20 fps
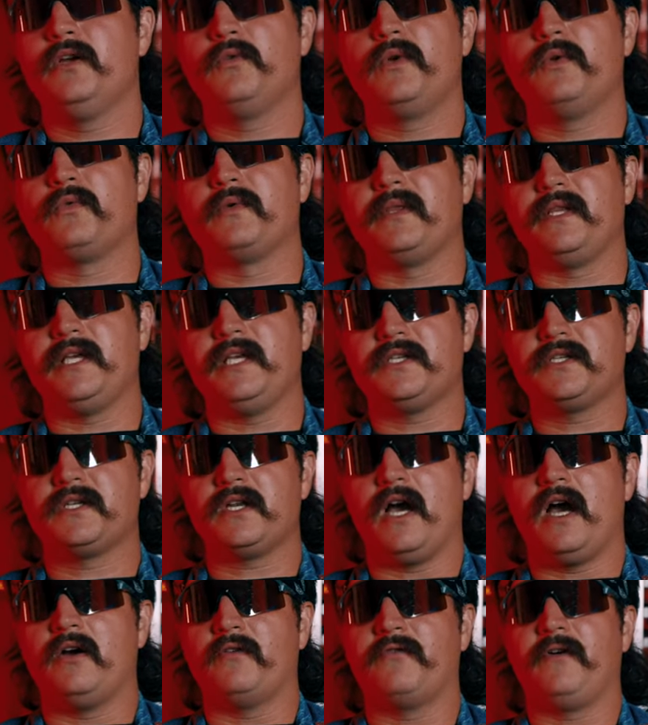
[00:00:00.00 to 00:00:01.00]
year, we released
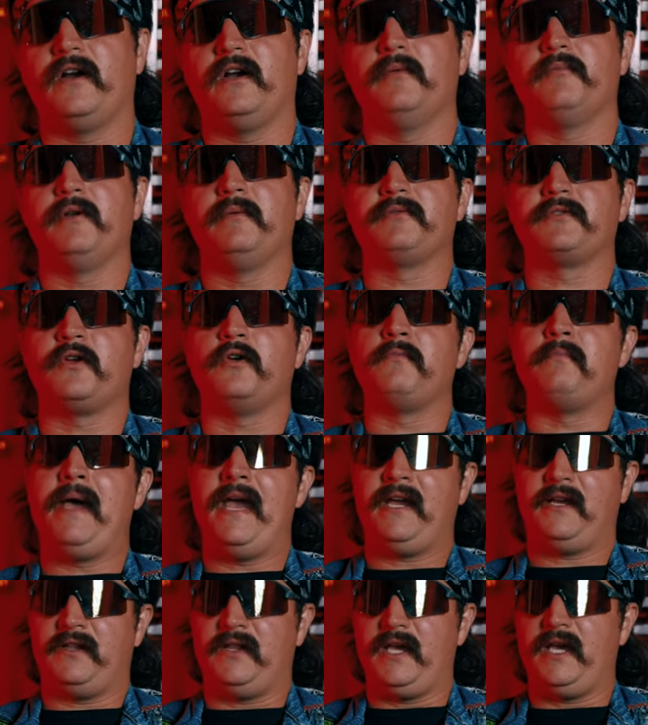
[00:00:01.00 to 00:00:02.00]
our Fire and Brimstone
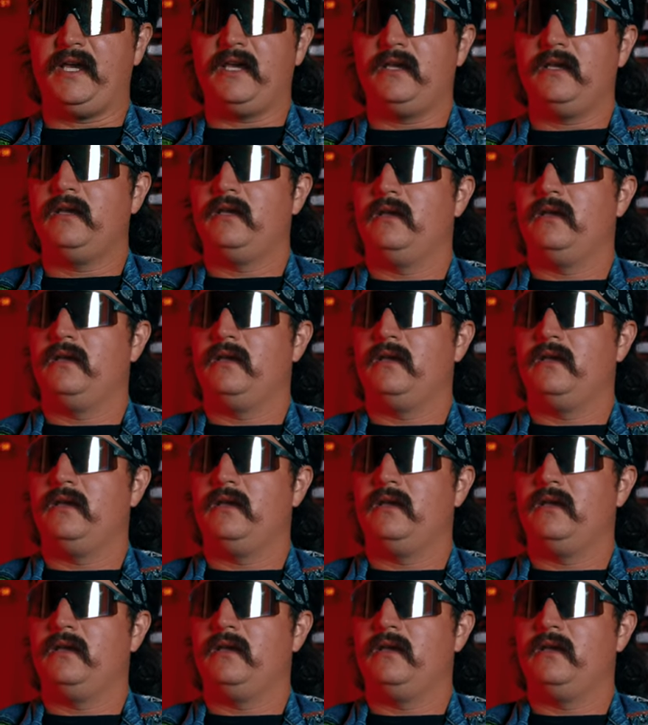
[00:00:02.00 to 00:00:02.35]
Matte Clay.